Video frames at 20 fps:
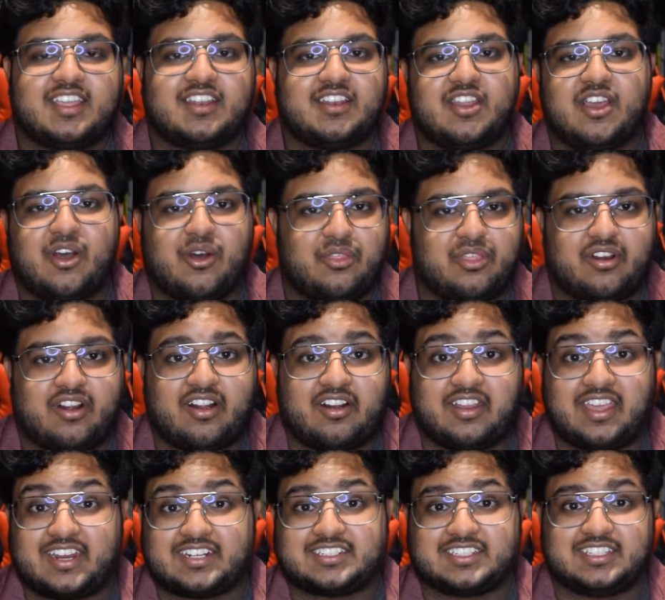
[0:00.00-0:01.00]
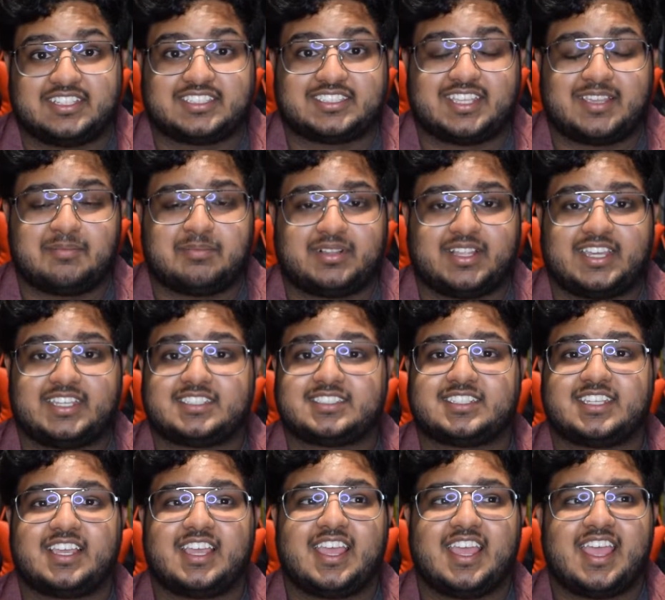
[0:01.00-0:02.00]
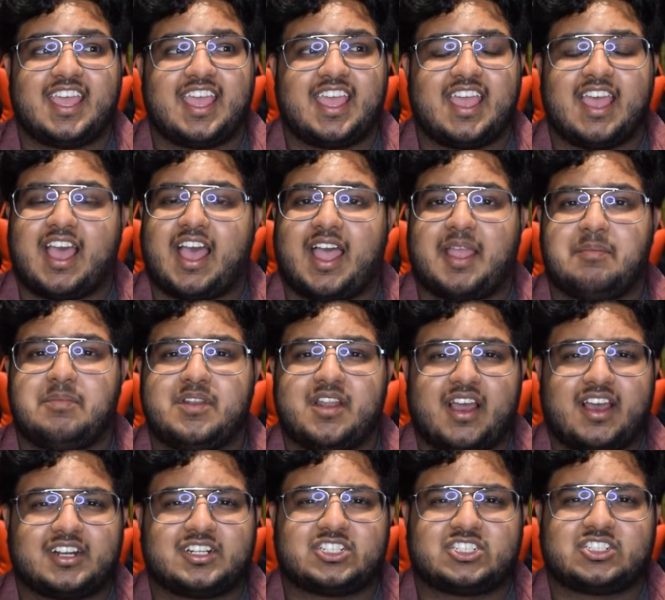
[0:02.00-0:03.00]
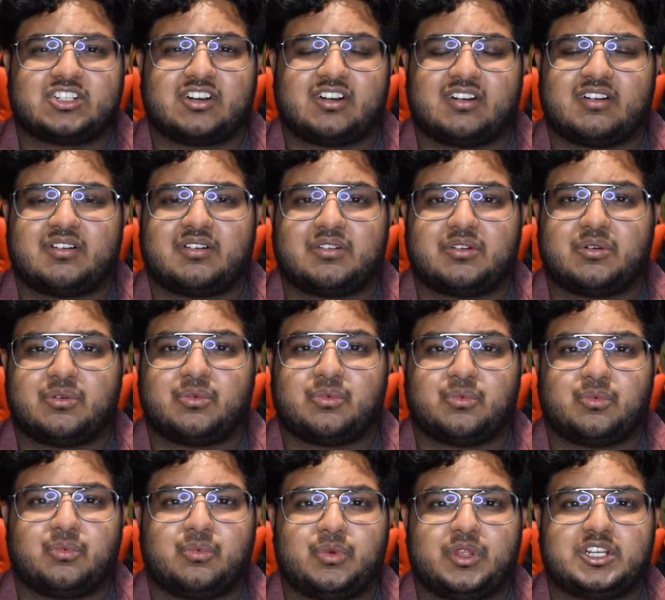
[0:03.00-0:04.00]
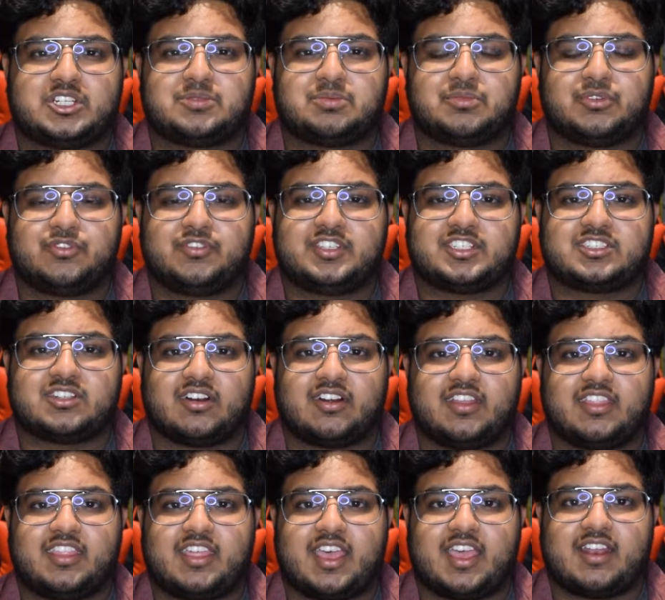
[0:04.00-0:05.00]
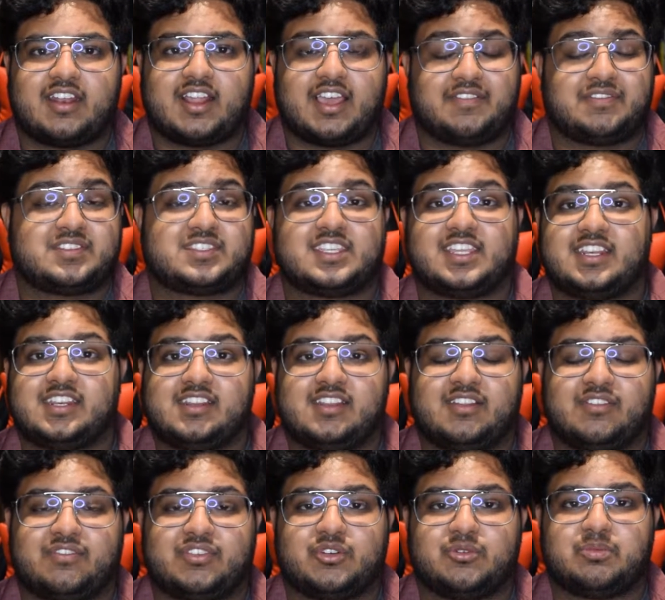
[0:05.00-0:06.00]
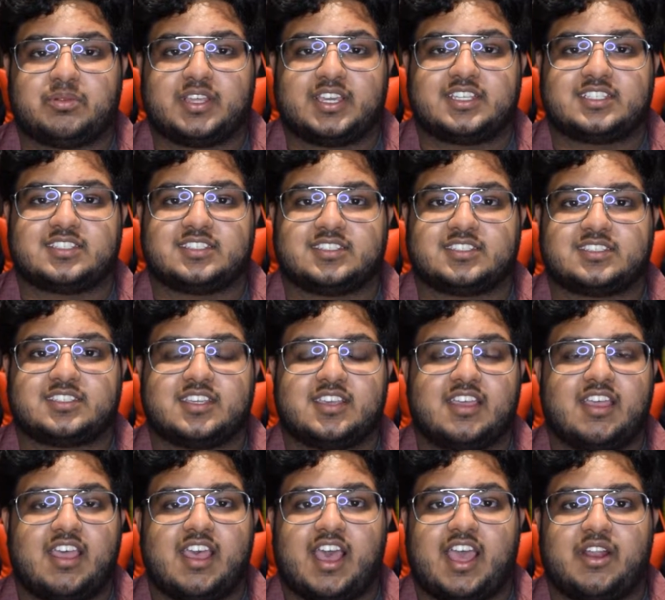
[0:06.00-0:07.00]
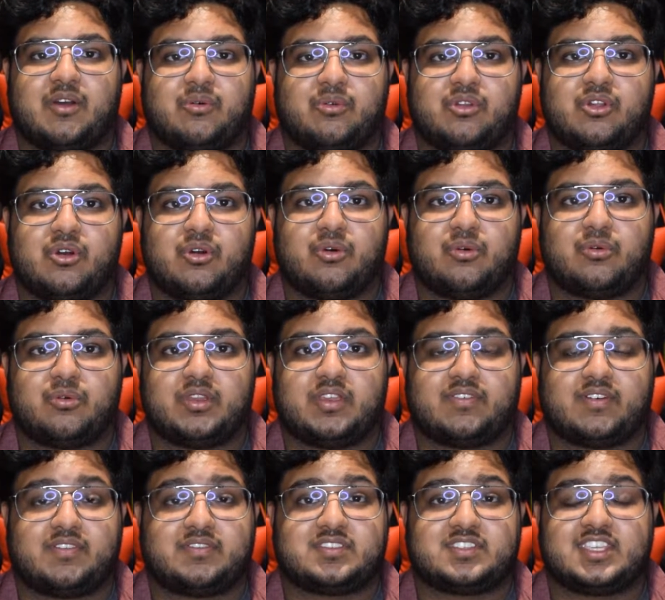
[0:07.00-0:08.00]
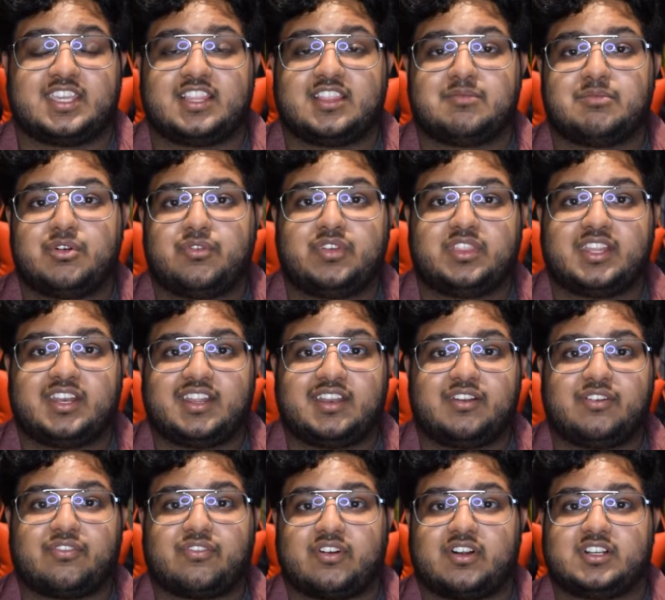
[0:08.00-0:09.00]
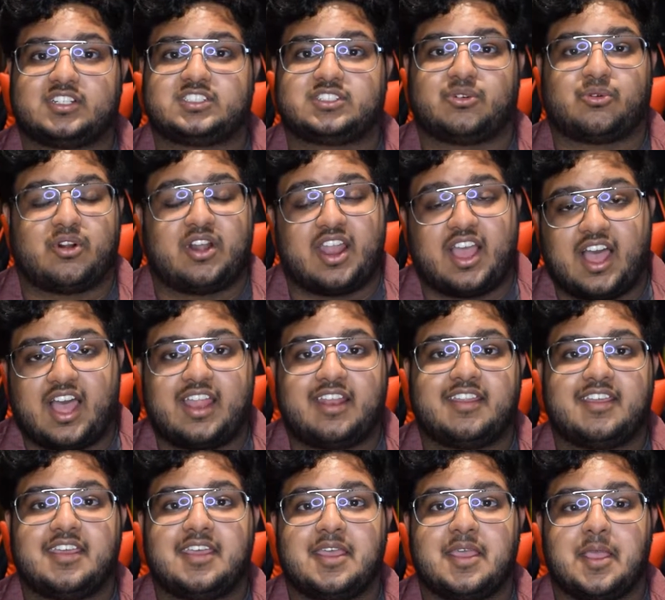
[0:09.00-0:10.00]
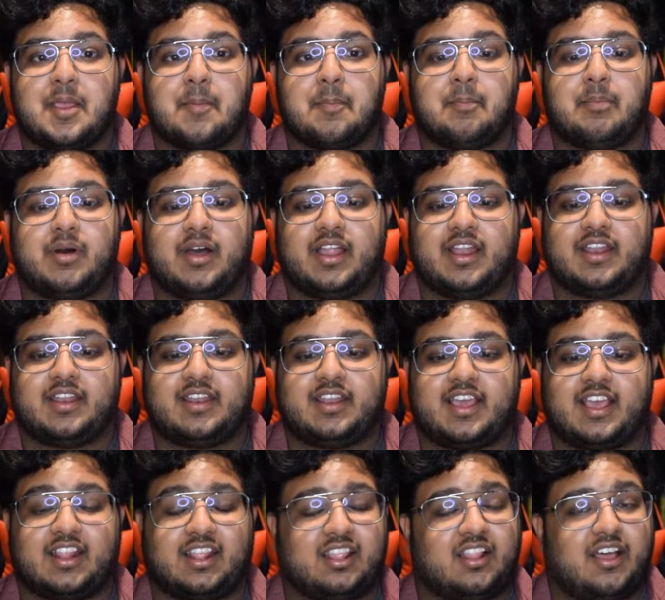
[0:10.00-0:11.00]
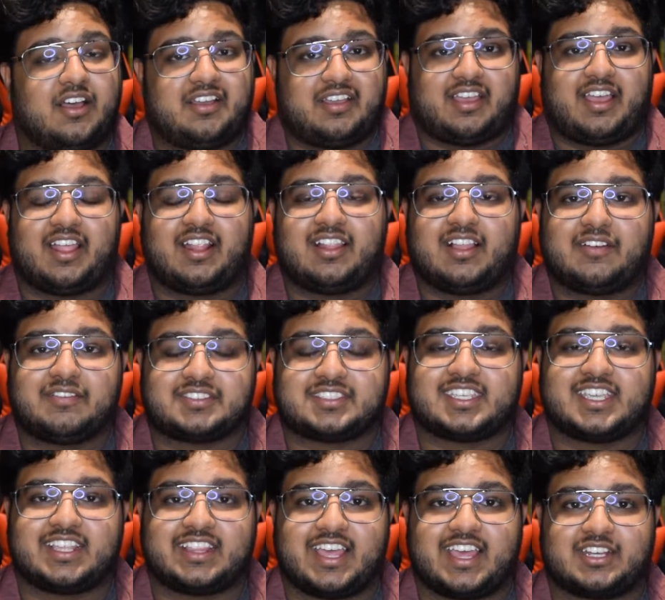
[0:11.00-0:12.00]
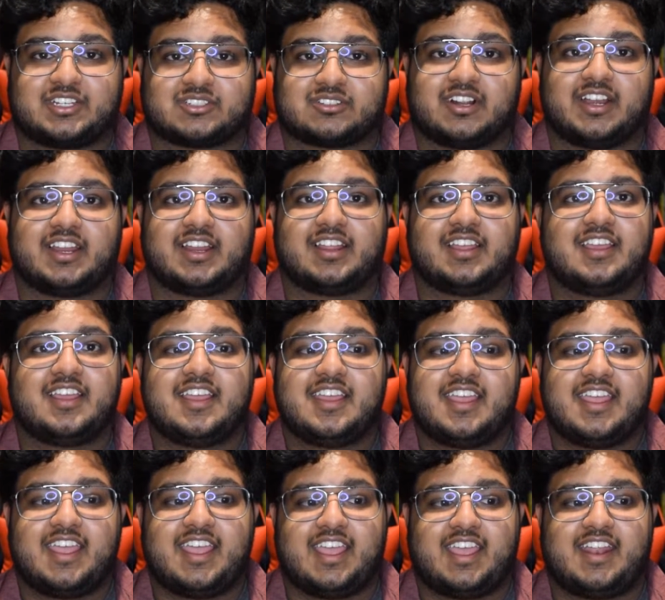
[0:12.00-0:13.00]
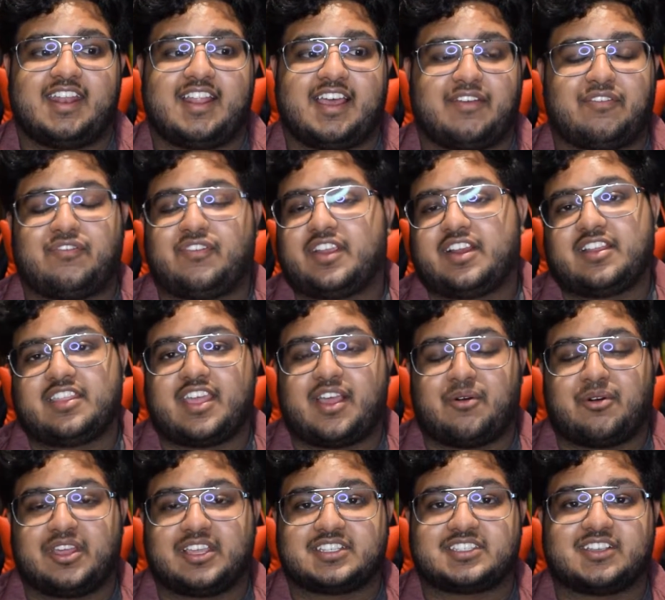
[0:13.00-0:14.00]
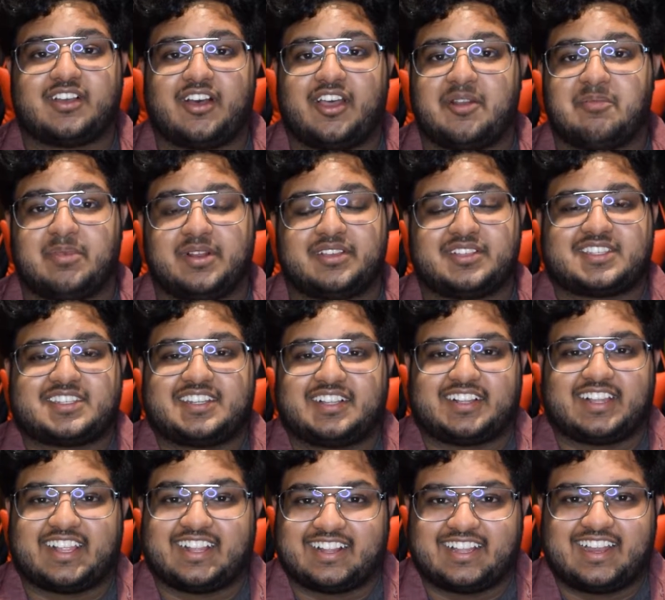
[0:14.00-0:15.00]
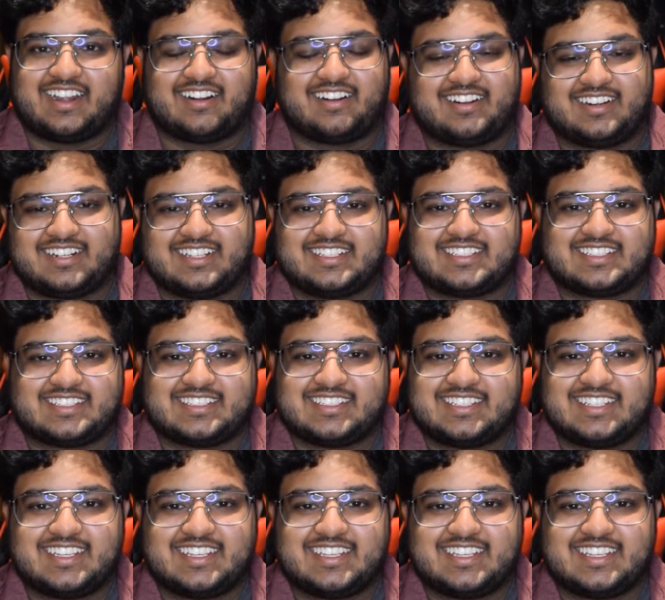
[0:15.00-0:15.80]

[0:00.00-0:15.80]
no, they aren't actually in the same place. I'm not sure which movie started that. I've seen it in a few places. I don't know if I've seen the movie that did it first or not, but I love seeing that trick. And I figured that when I saw it, but it's still hilarious.